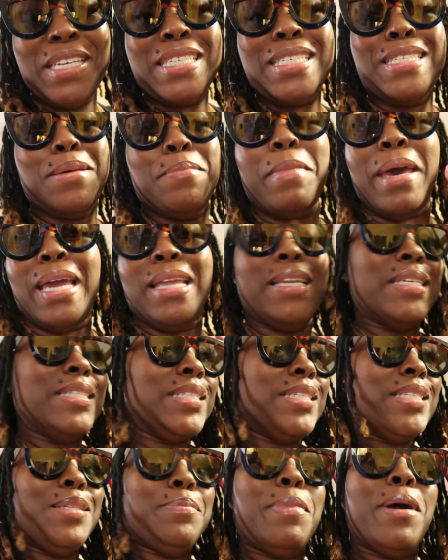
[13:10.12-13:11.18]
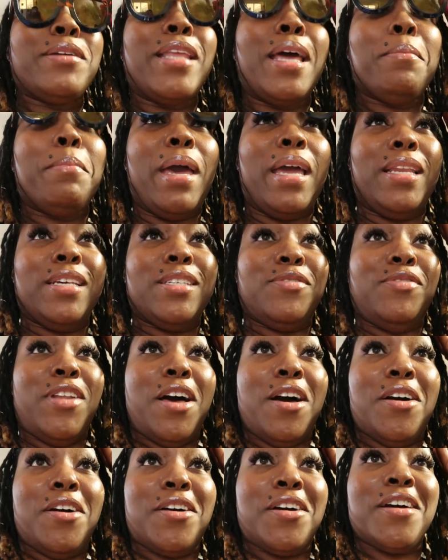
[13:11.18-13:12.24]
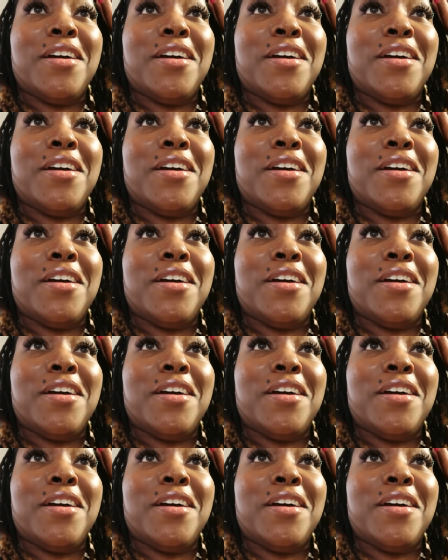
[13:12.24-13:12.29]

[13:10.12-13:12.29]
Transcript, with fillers: This is a maintenance, birthday maintenance vlog.